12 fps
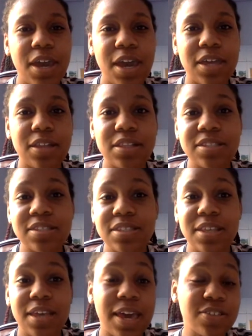and listen to
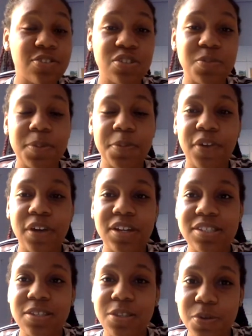the answers being
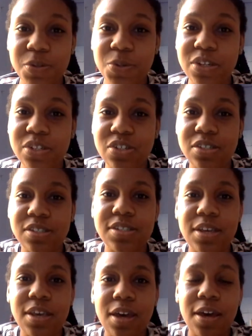provided to those questions.
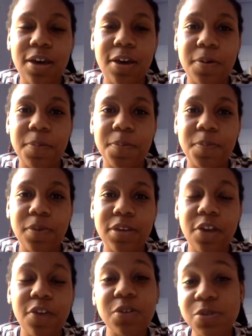
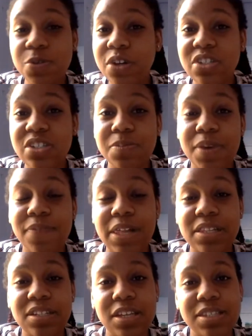Hearing those questions may
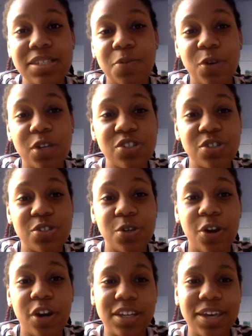validate some questions
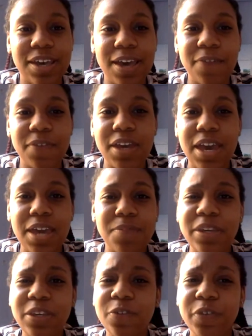you already have and
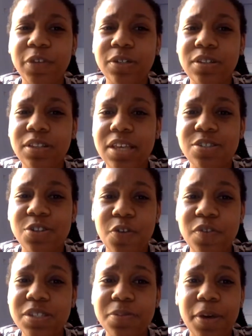make you feel less
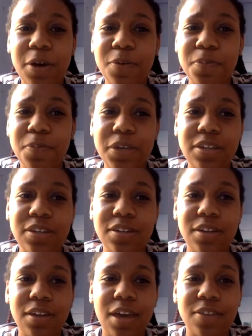nervous about being
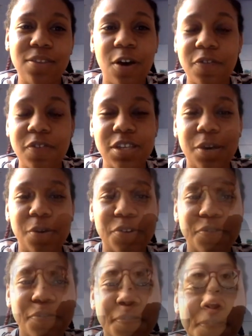at the office hour.